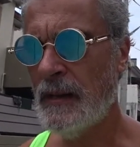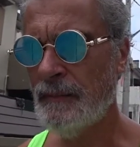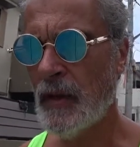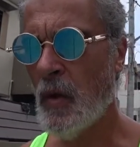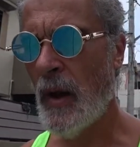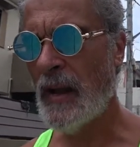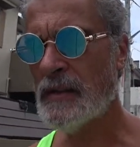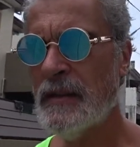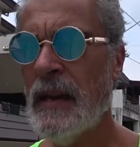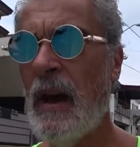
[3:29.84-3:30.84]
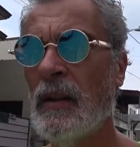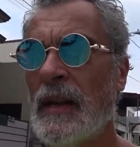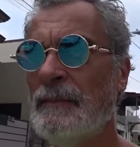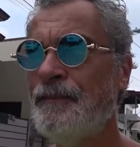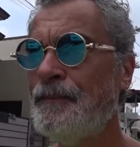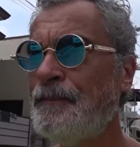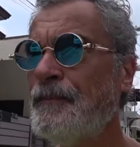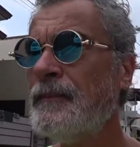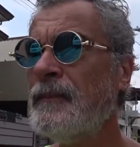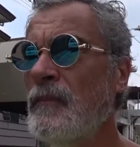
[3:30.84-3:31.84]
the coax outlet.
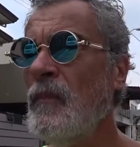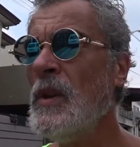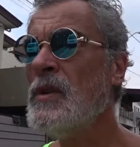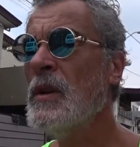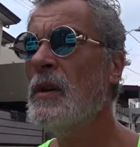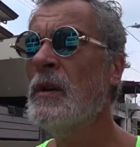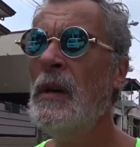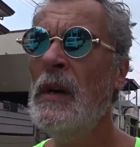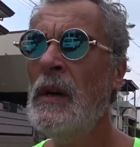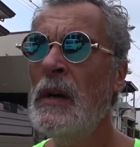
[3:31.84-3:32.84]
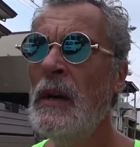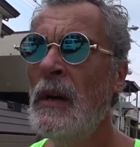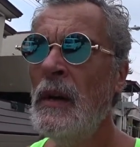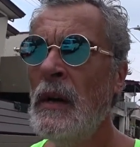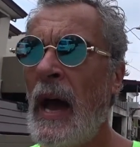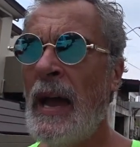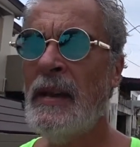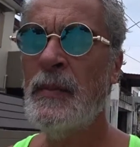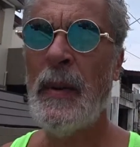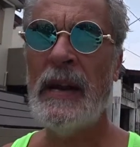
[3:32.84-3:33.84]
So I
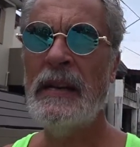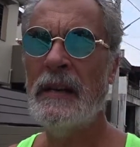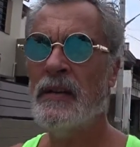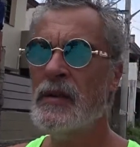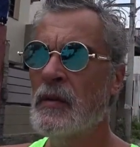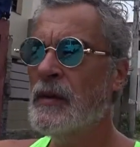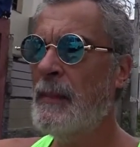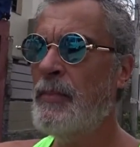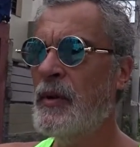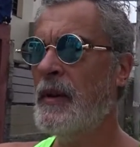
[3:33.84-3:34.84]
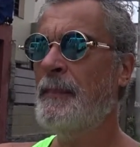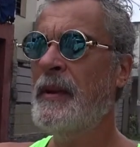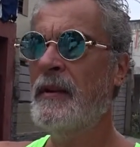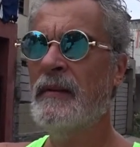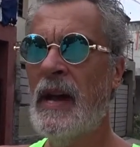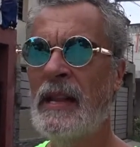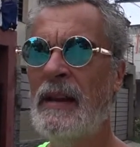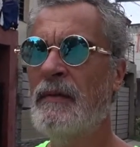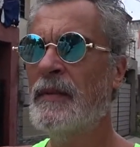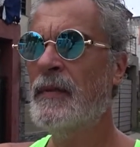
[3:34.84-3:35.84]
expected, so they put it up here, eye
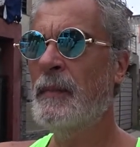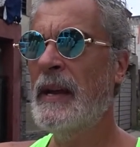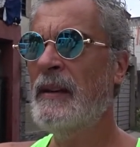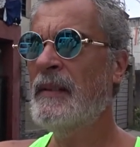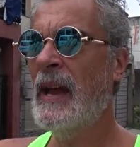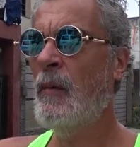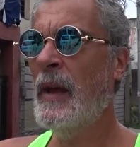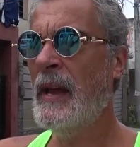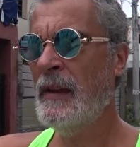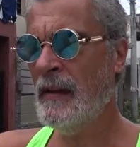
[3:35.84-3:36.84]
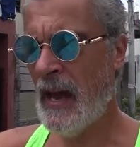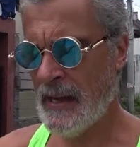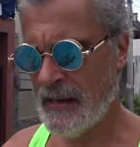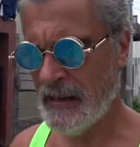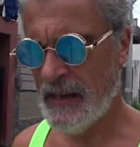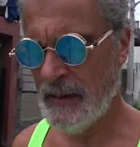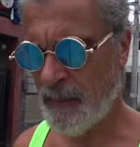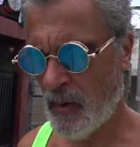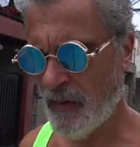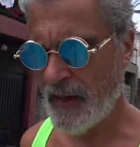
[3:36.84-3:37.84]
level for me. That way I can
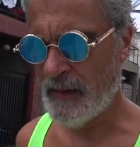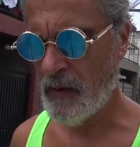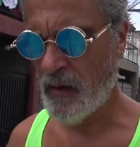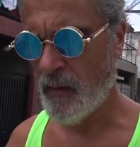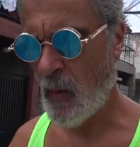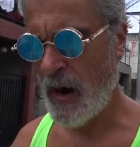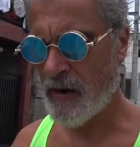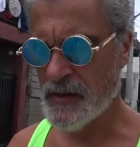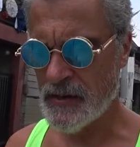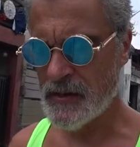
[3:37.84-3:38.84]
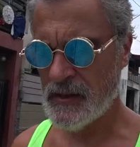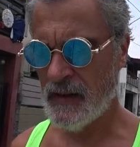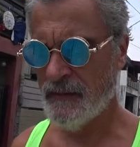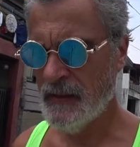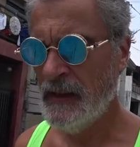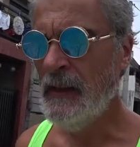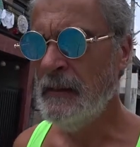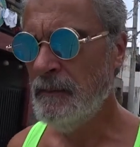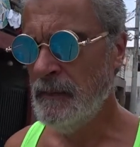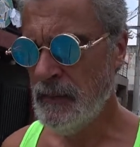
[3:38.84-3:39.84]
keep all the wires and stuff,
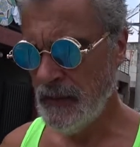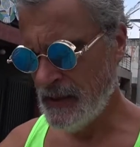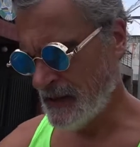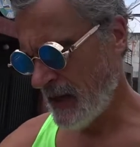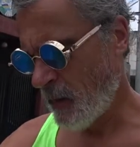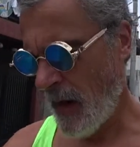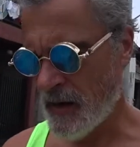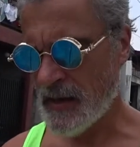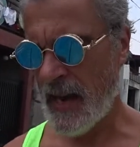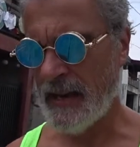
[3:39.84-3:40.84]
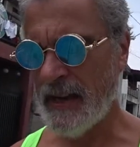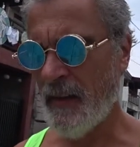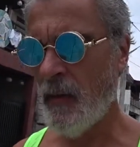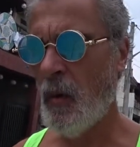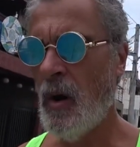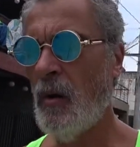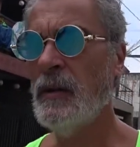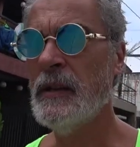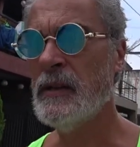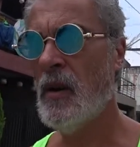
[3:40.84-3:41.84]
instead of wires hanging down the wall.
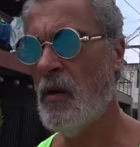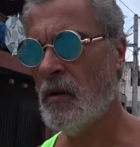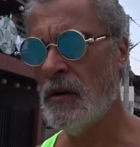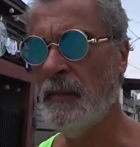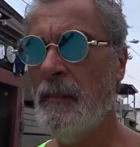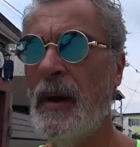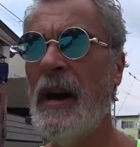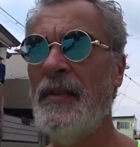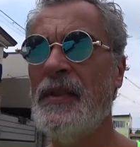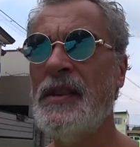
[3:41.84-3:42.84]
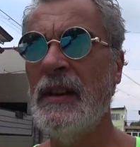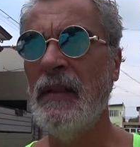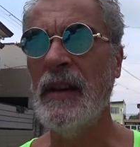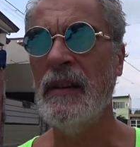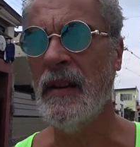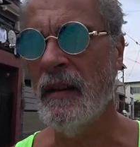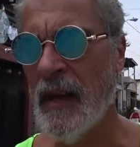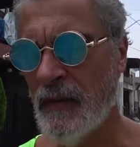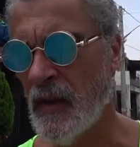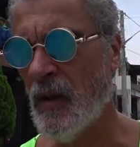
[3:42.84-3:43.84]
It's all going to be behind the TV, and I'll
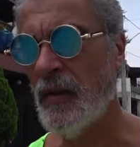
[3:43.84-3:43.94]
have it all